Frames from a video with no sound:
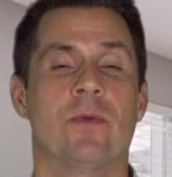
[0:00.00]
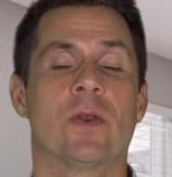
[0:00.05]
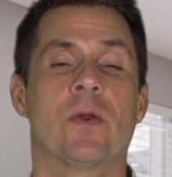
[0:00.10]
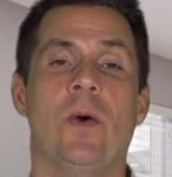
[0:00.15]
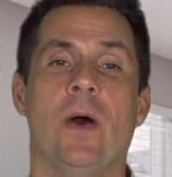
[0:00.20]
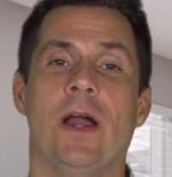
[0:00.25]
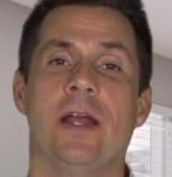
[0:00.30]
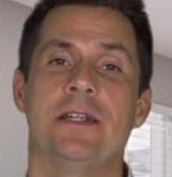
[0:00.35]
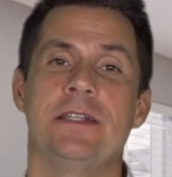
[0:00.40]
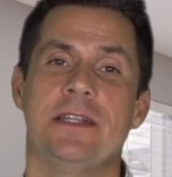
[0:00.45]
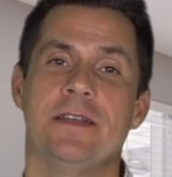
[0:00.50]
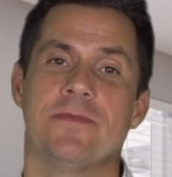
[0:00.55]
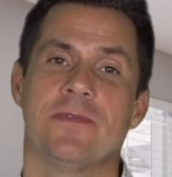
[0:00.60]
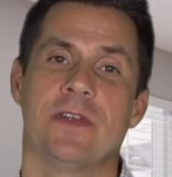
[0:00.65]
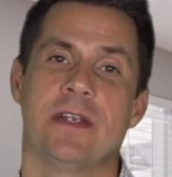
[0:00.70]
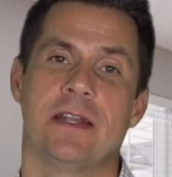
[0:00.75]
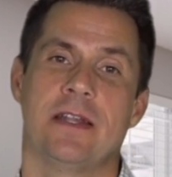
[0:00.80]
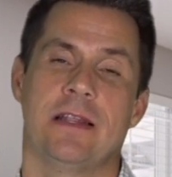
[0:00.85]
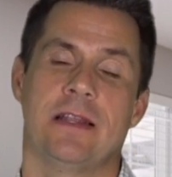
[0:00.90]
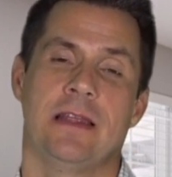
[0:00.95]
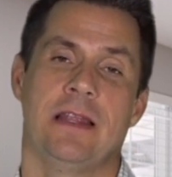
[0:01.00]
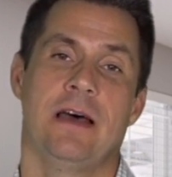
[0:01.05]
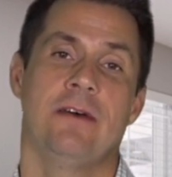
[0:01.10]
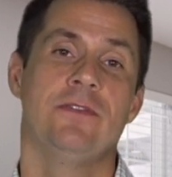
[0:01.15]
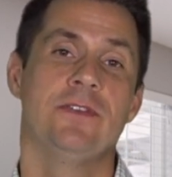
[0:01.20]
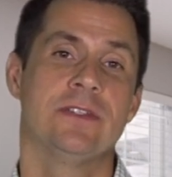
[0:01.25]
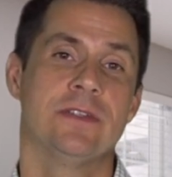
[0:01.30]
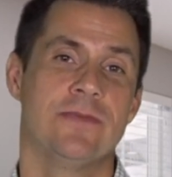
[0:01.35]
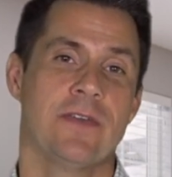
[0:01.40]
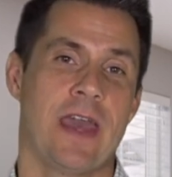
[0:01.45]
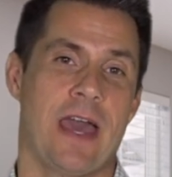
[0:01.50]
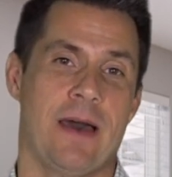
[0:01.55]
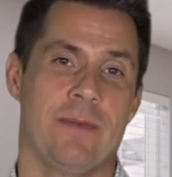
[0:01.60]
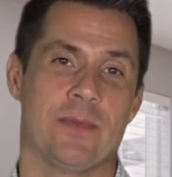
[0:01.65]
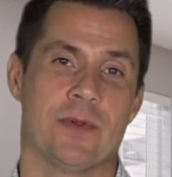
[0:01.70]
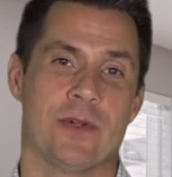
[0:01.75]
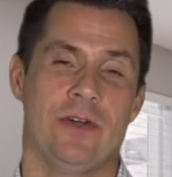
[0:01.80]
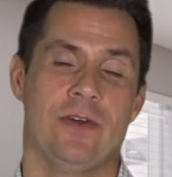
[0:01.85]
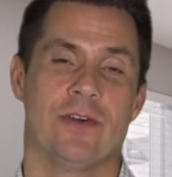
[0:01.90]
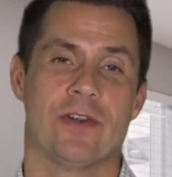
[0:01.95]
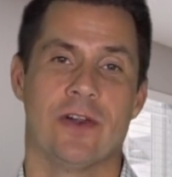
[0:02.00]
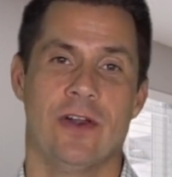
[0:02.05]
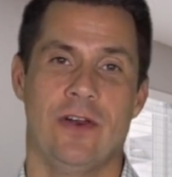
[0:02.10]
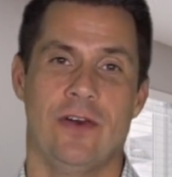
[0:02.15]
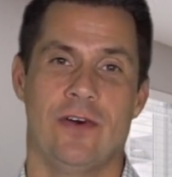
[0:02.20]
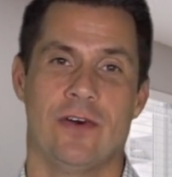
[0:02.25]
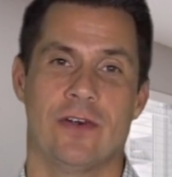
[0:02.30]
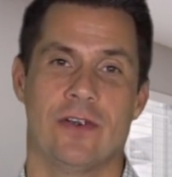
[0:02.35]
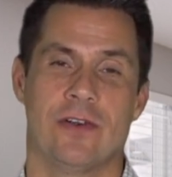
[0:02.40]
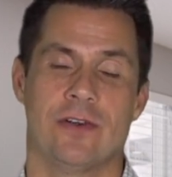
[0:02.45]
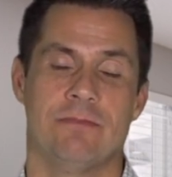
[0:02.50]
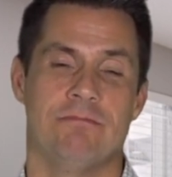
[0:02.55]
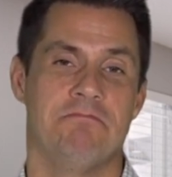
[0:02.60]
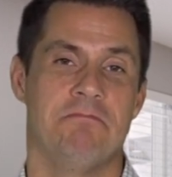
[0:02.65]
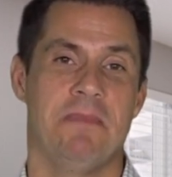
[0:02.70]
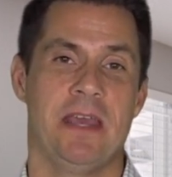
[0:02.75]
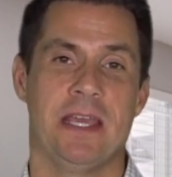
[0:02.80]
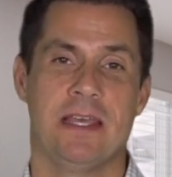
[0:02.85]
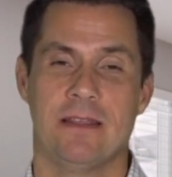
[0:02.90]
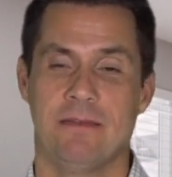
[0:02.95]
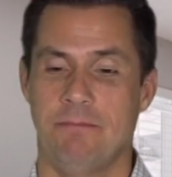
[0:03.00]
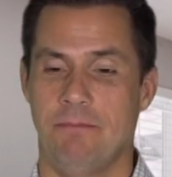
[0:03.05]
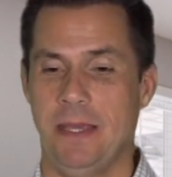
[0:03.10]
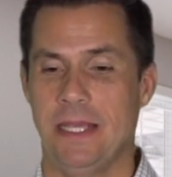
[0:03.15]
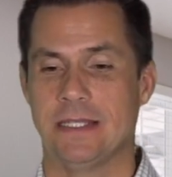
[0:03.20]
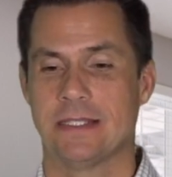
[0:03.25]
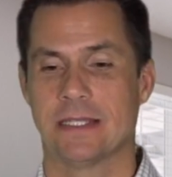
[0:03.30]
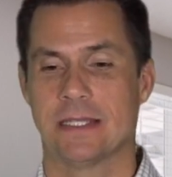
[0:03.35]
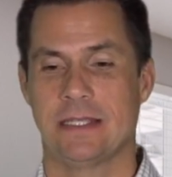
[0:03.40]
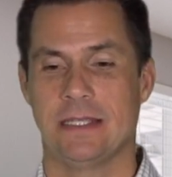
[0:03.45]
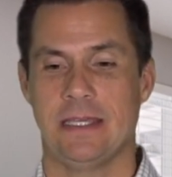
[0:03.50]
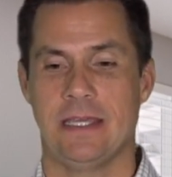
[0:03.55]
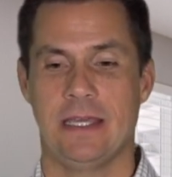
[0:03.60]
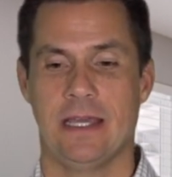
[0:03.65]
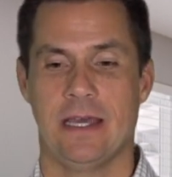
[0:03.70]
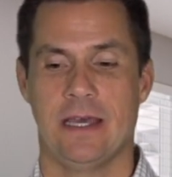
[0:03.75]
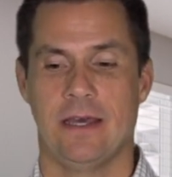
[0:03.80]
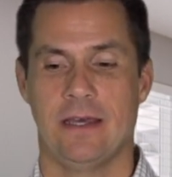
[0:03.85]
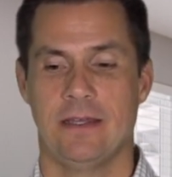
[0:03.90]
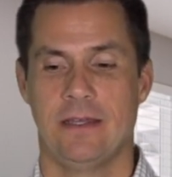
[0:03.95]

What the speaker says: require different levels of capital or make basically